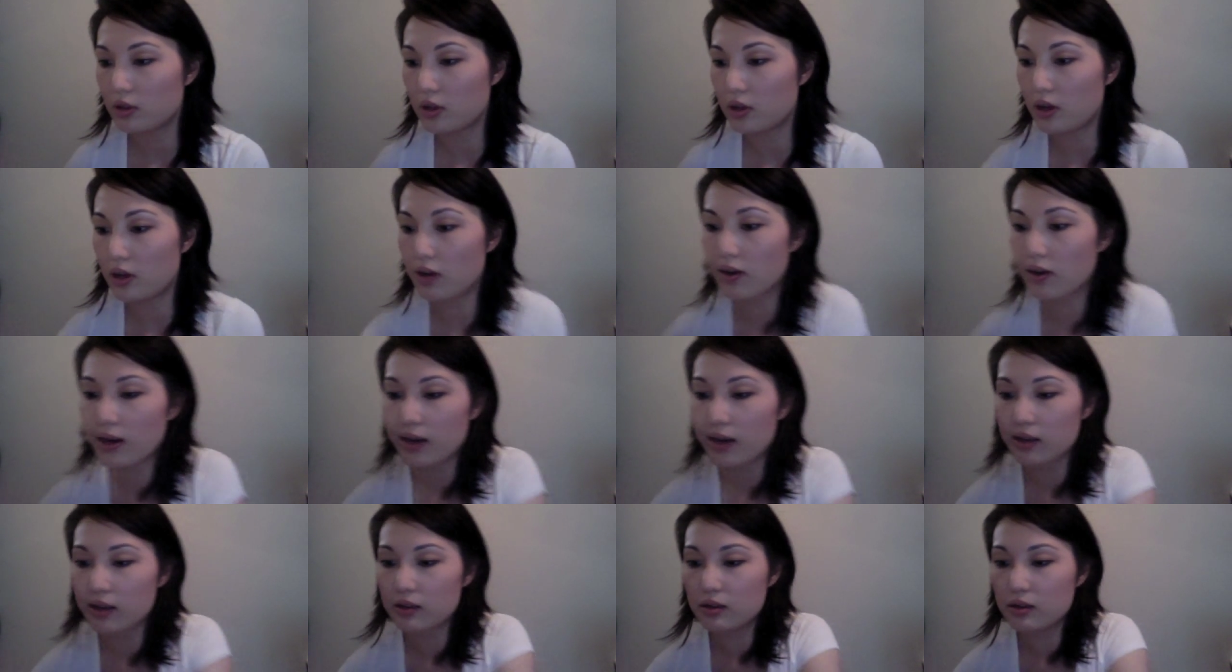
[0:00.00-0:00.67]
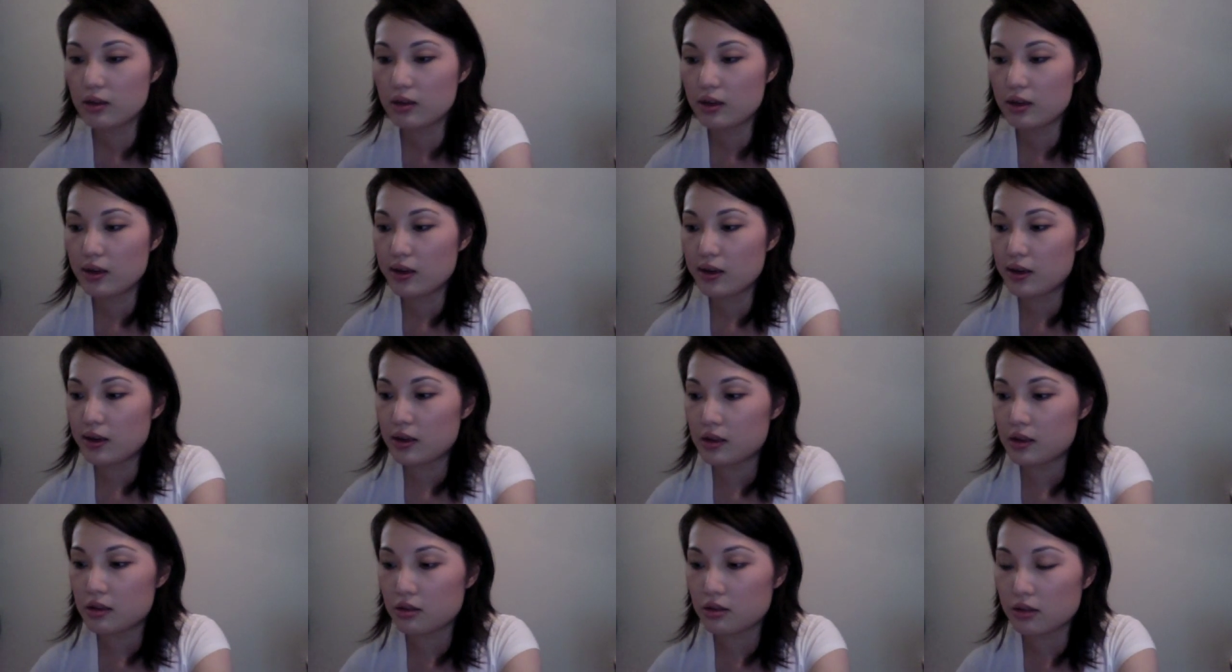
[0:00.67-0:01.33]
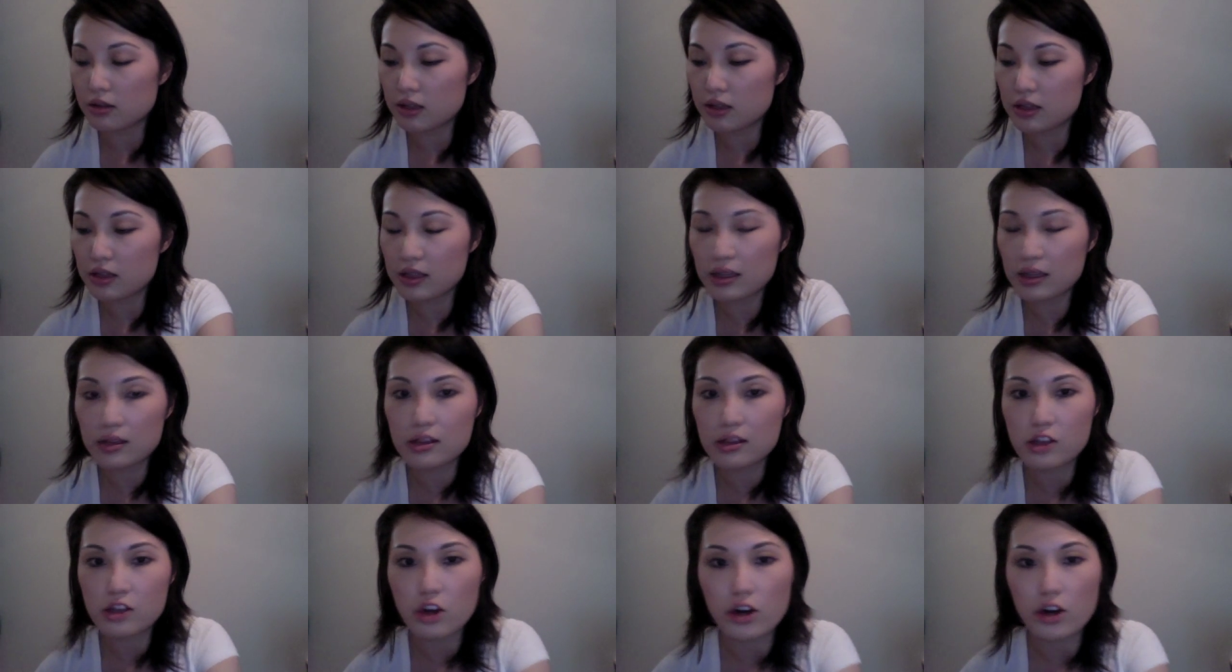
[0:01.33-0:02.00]
Okay, so let's
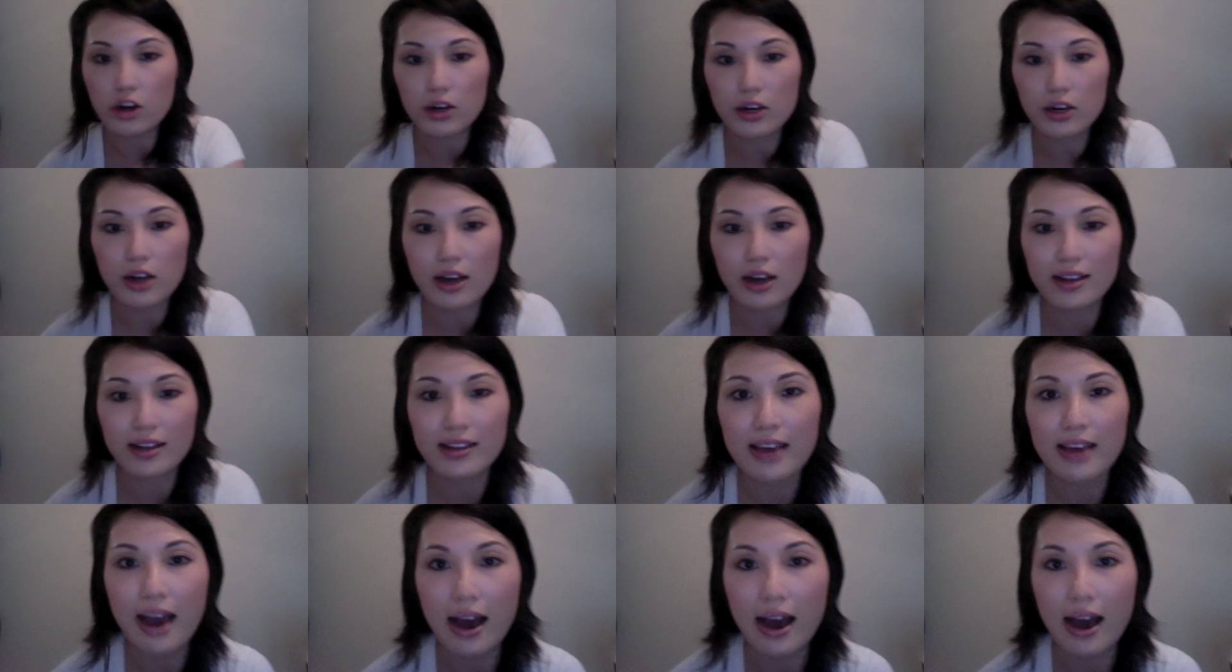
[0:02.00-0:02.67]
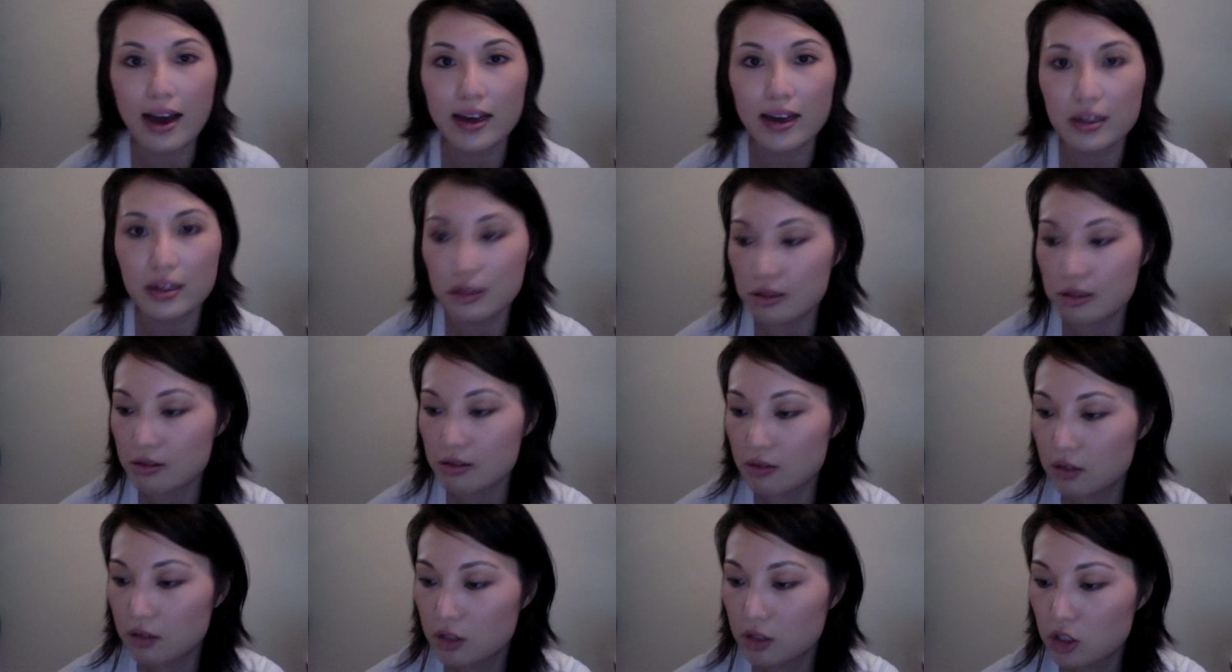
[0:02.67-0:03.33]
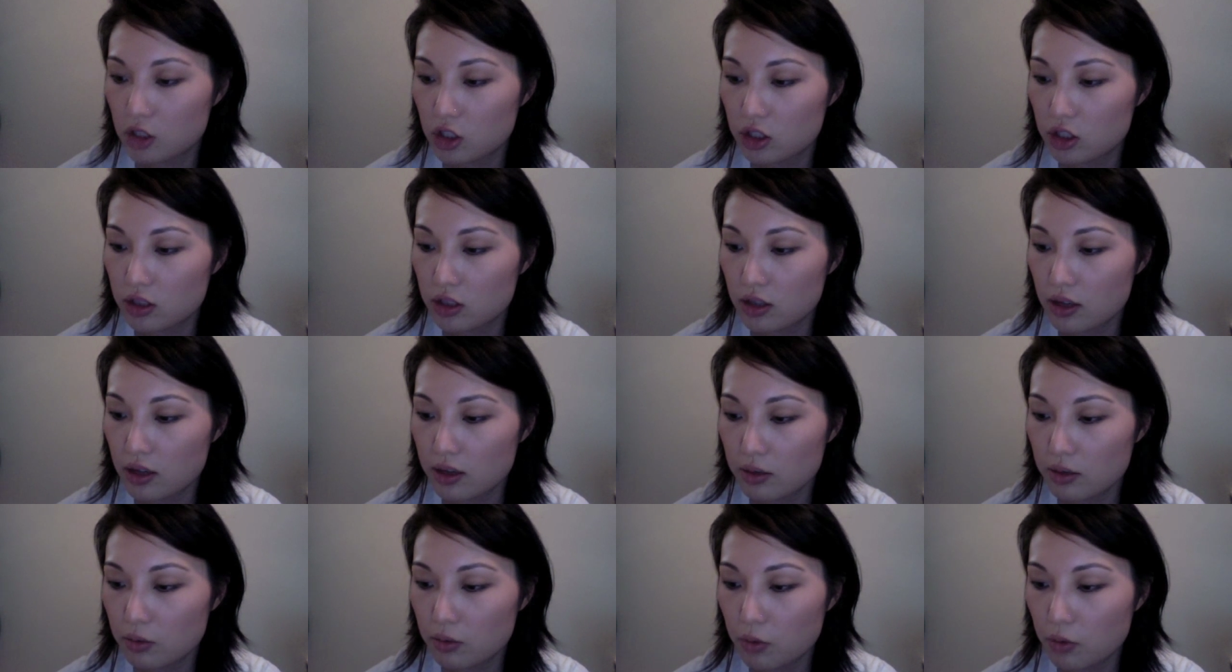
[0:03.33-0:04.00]
get started on the eyes. She's
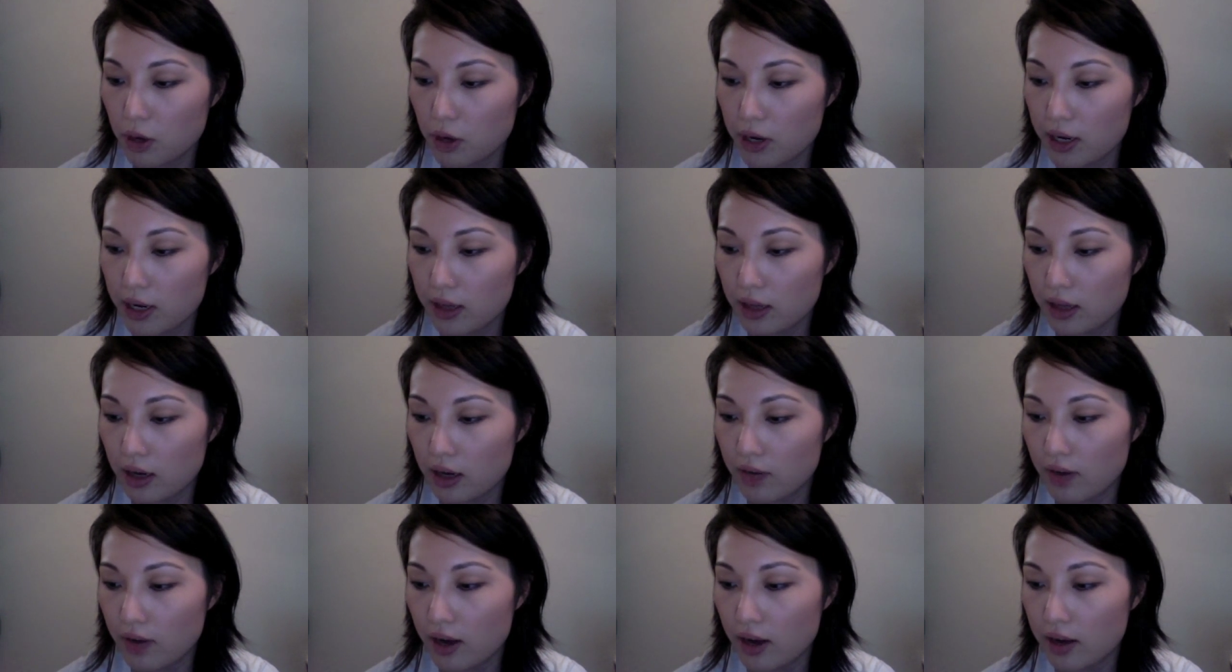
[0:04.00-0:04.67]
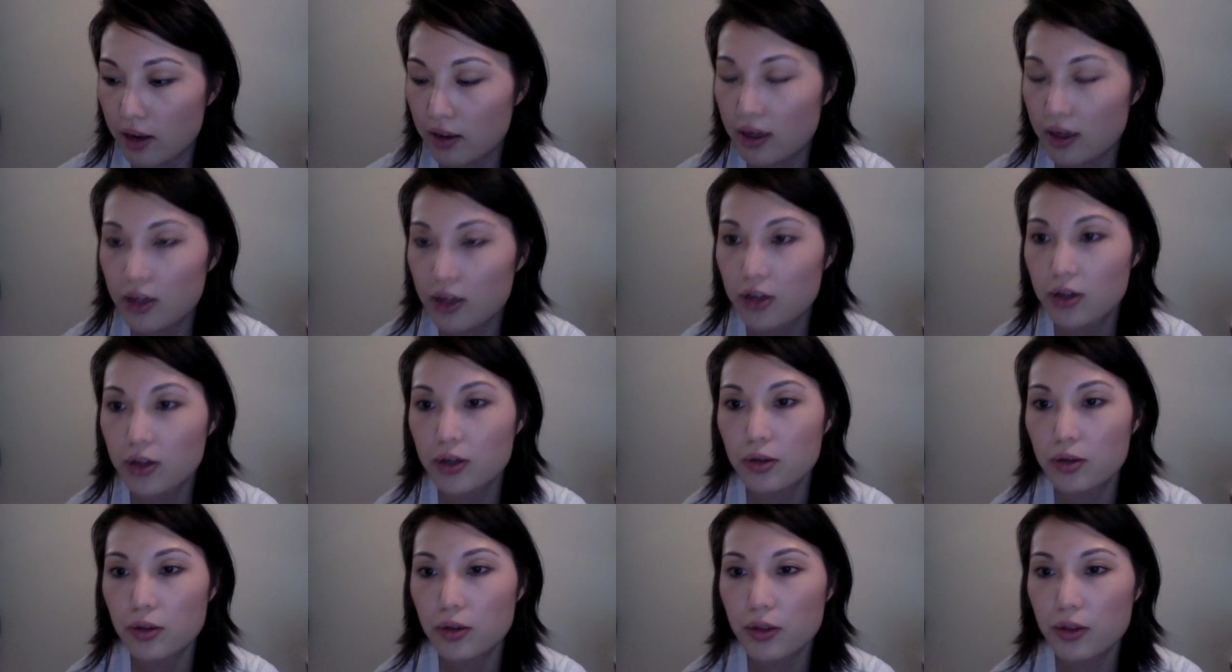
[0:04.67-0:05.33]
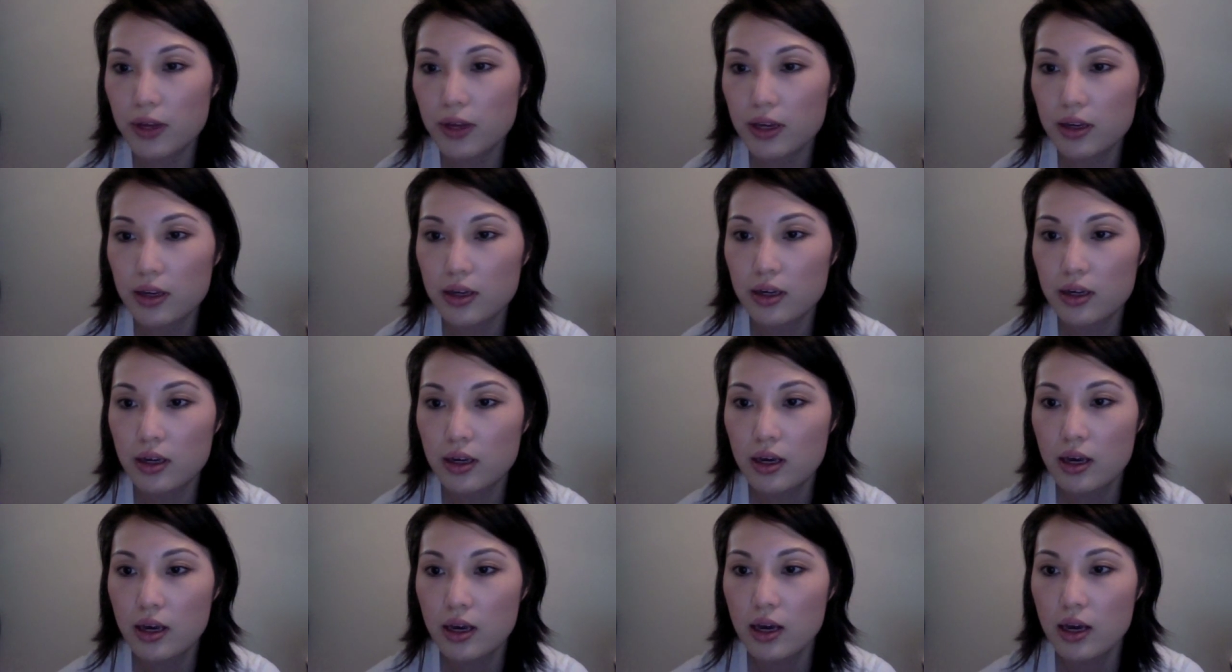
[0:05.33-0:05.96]
not wearing a lot of eyeliner, I don't think.